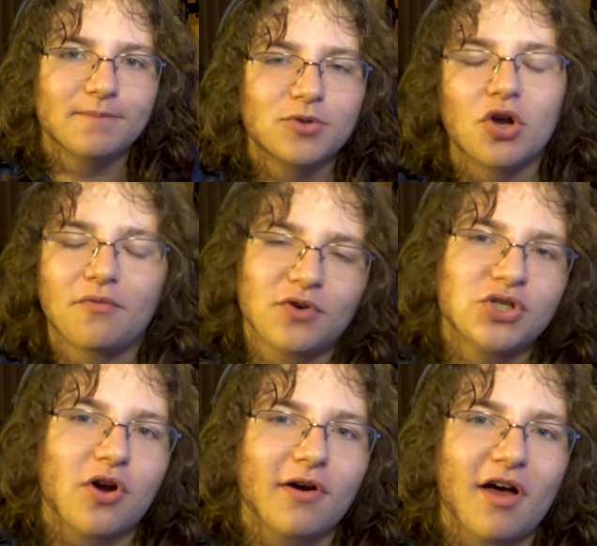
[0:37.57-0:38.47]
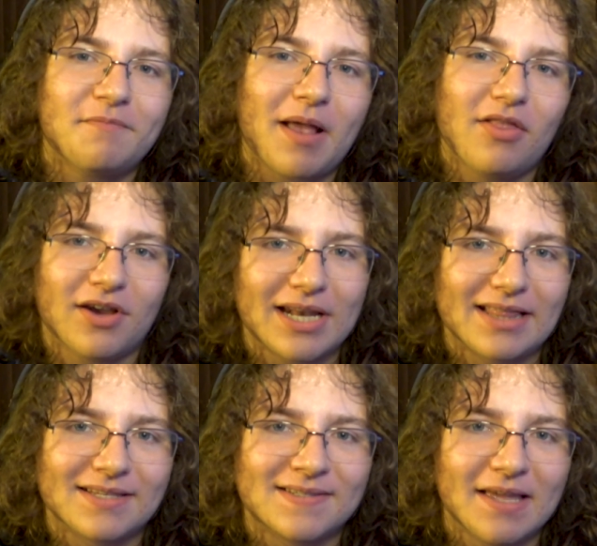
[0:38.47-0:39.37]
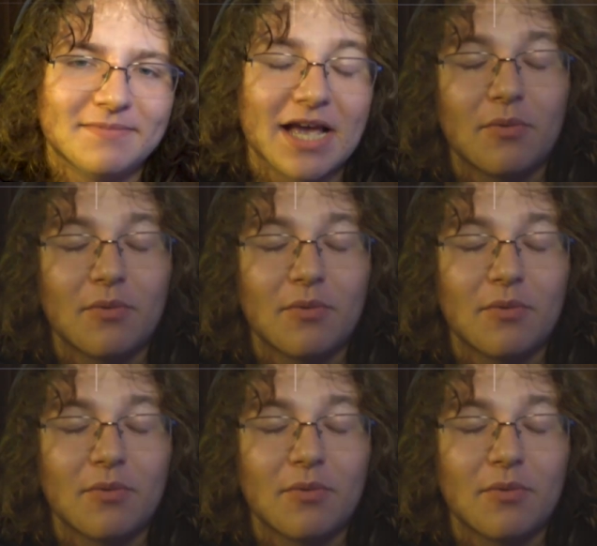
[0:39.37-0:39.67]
So if we start off by looking at the Steam Deck,